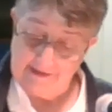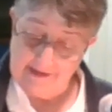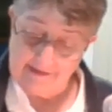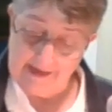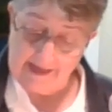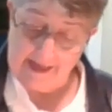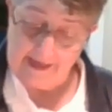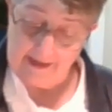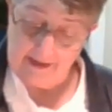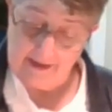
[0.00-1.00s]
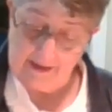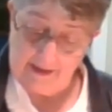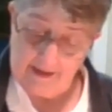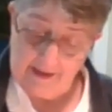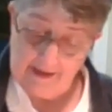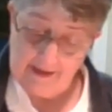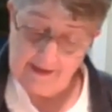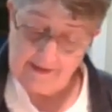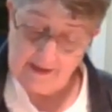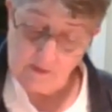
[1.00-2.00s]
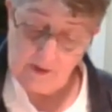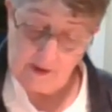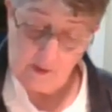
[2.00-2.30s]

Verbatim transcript: That's like eight. That's what, a